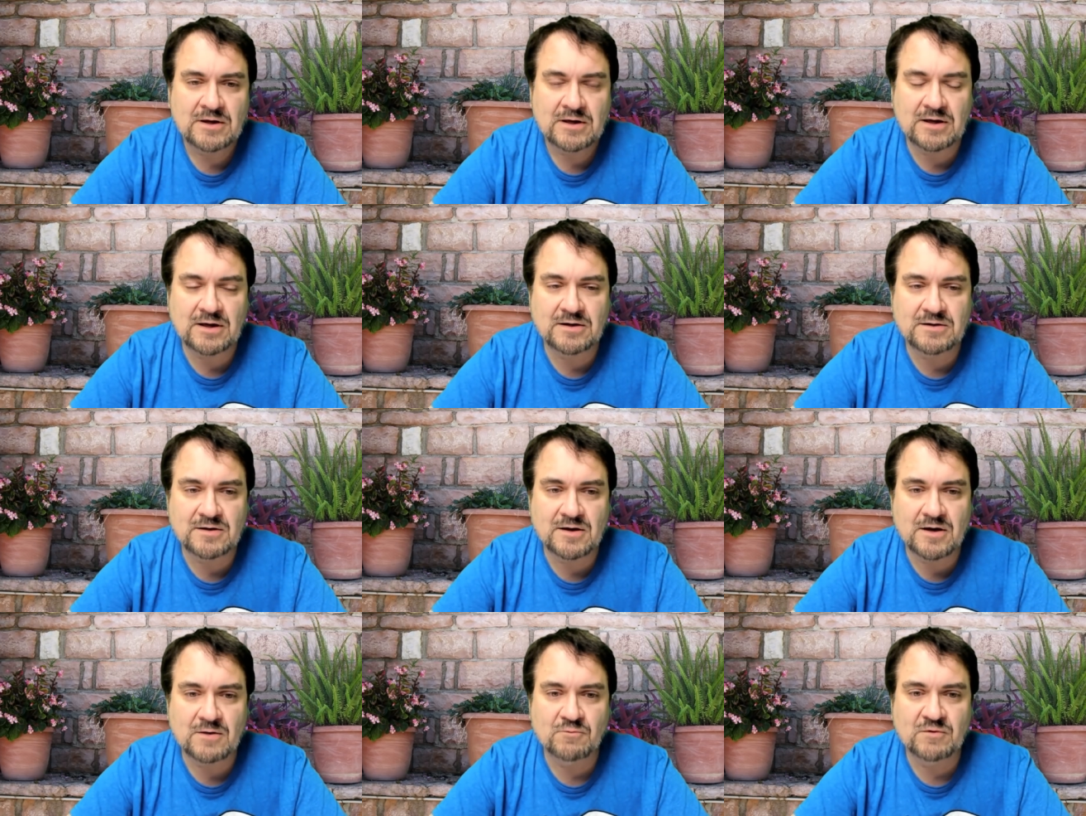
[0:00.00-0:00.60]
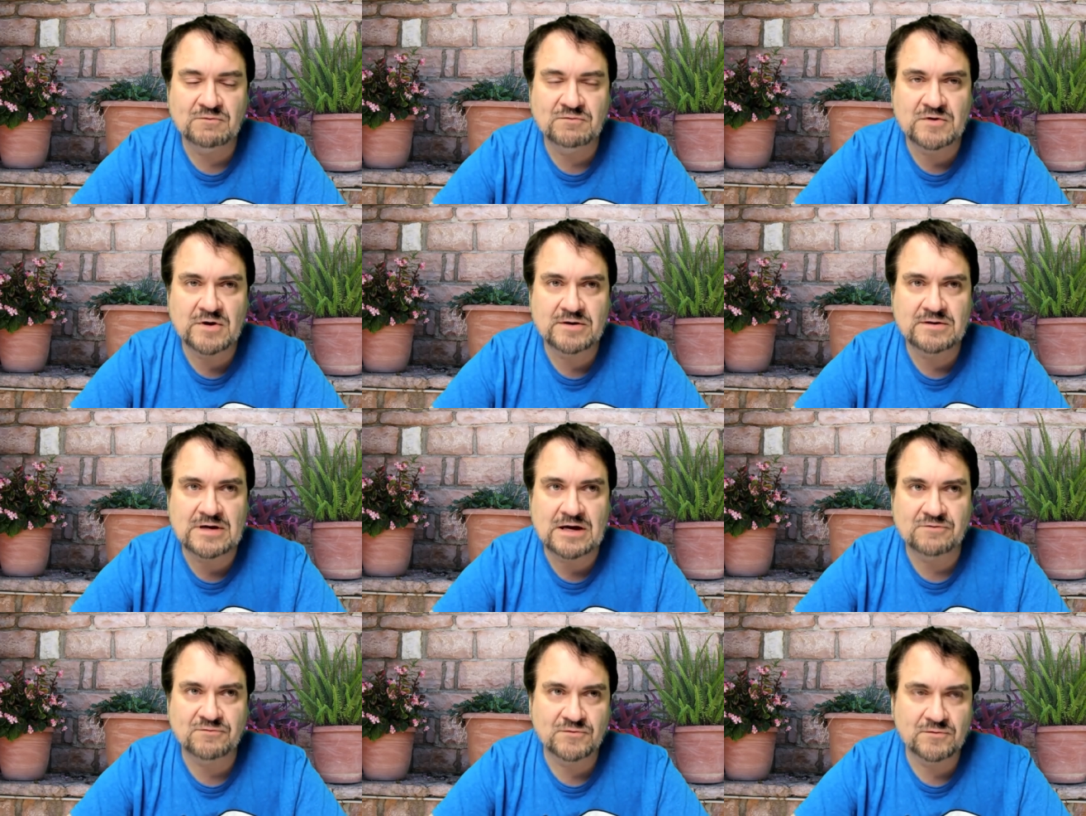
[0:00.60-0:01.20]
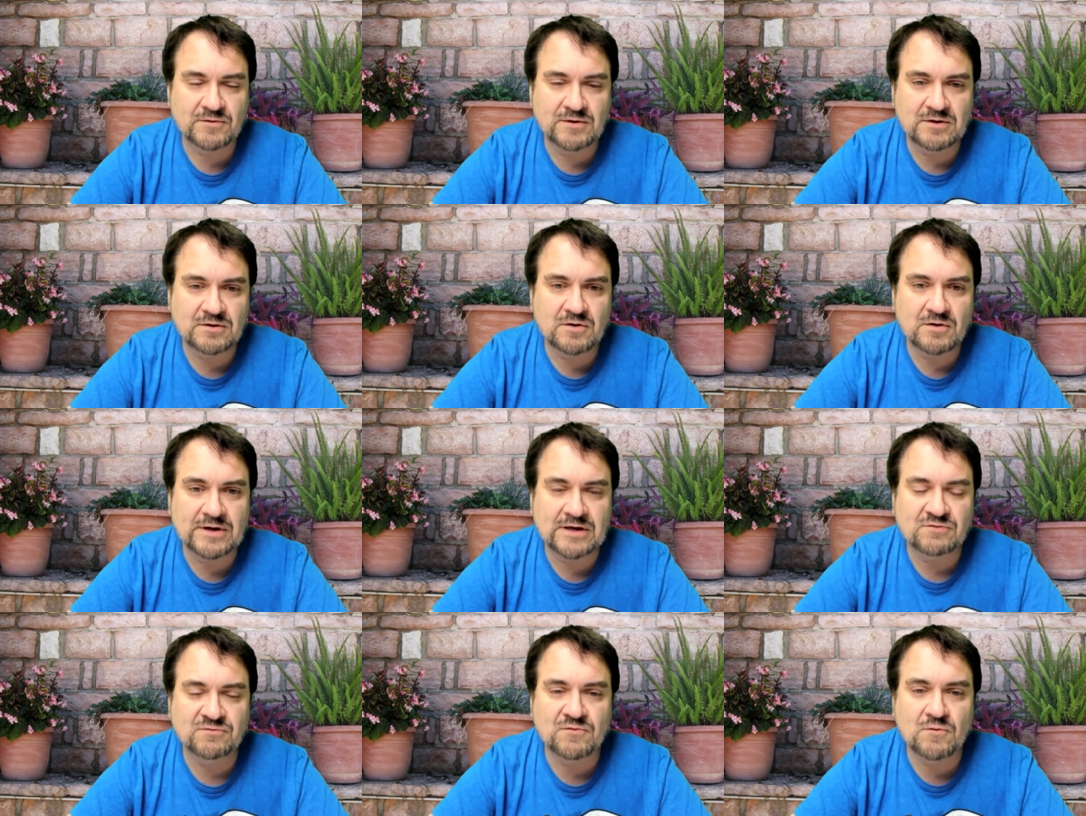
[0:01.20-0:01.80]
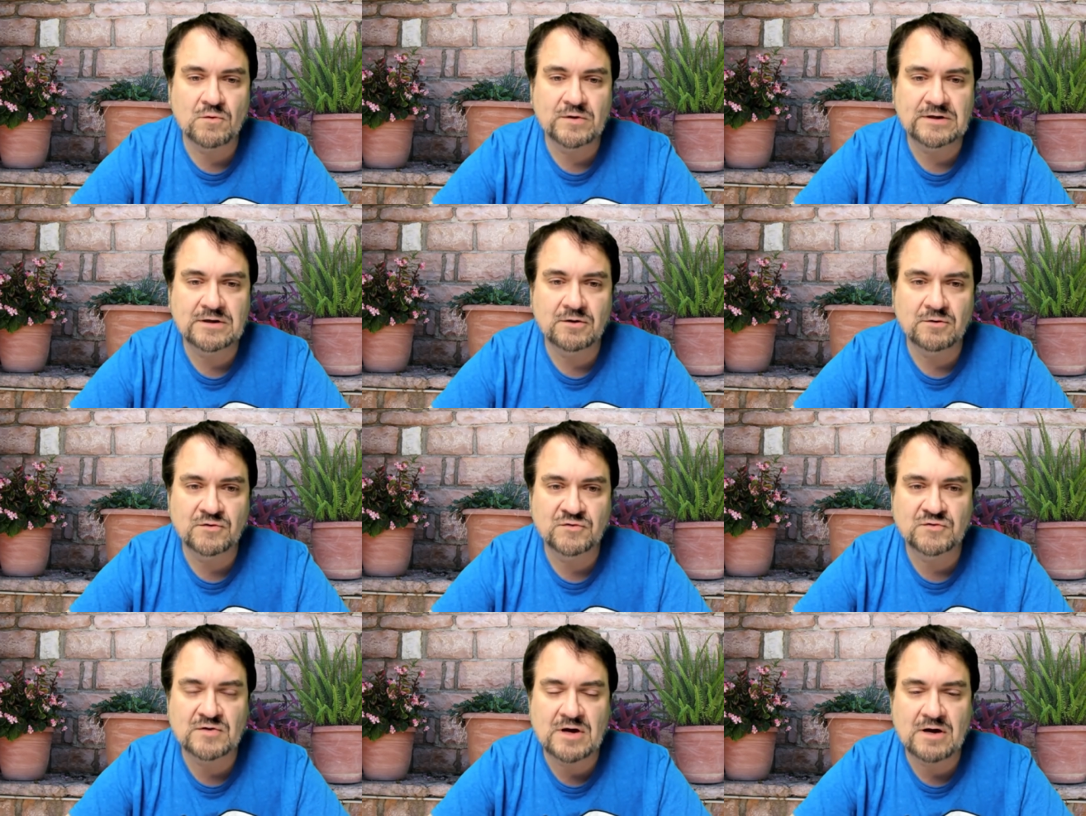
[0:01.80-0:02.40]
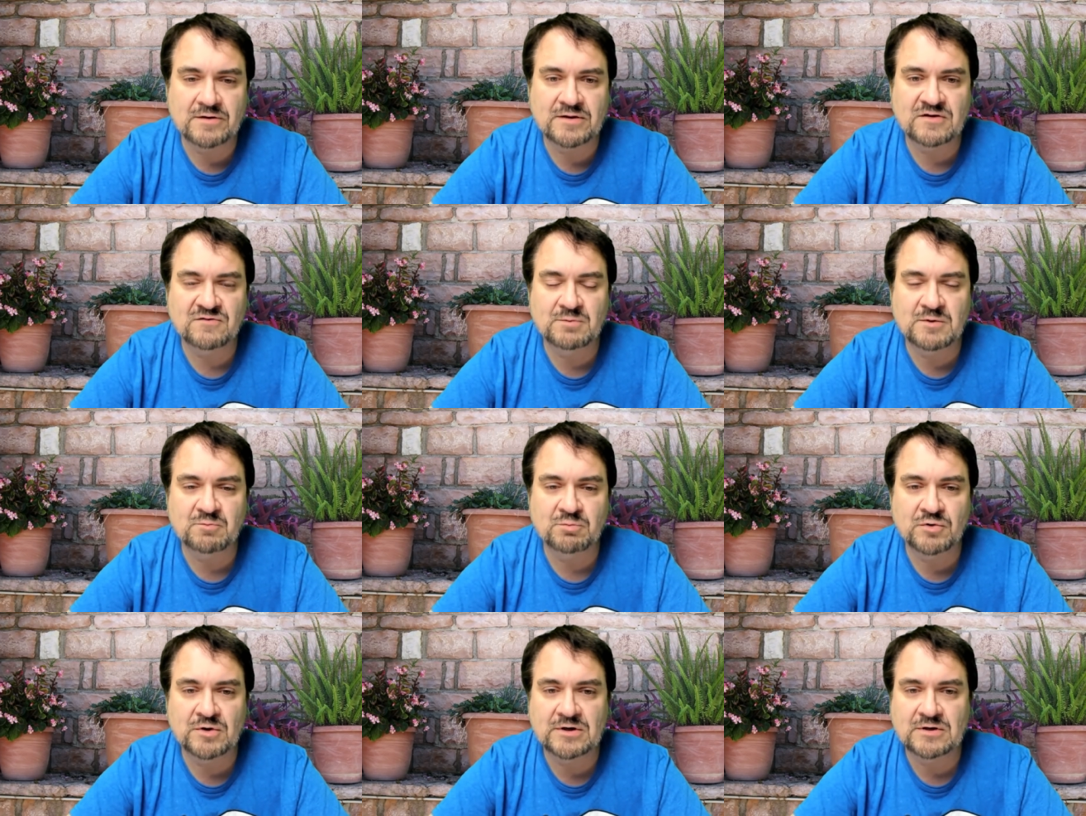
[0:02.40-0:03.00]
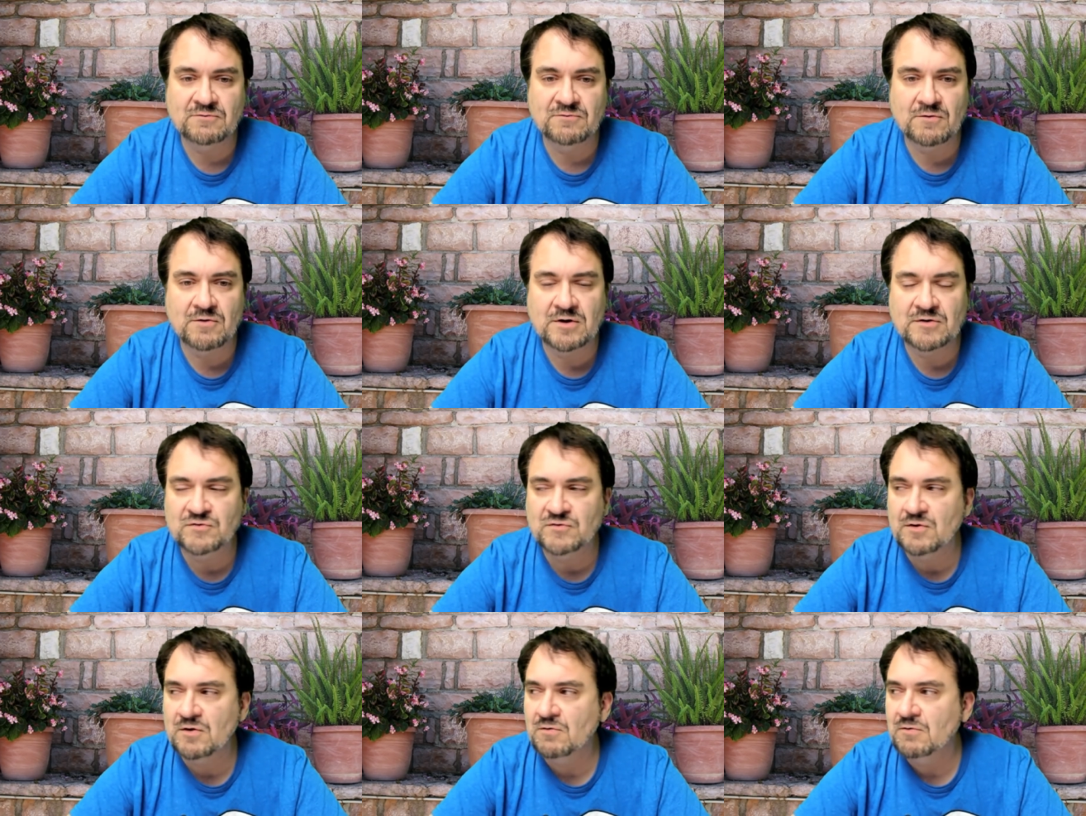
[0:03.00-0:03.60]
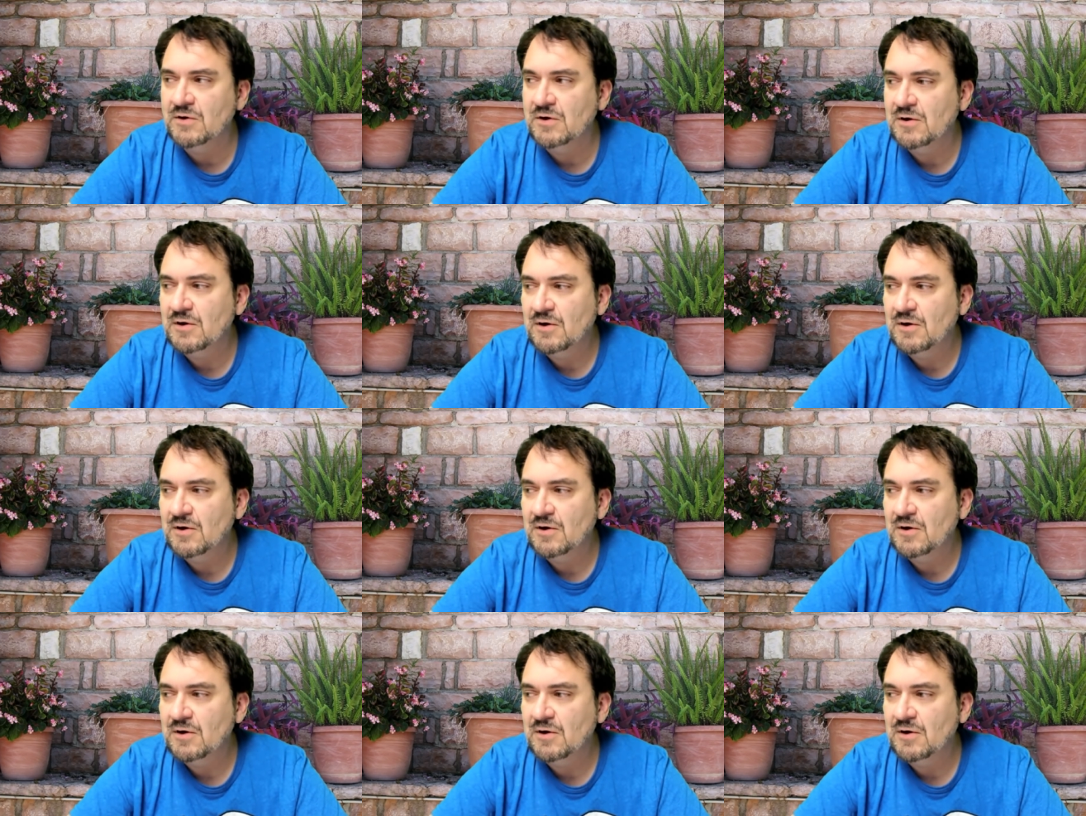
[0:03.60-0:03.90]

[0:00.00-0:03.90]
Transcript: and uh, we've done that for you know like four years now. They've been printing for us. So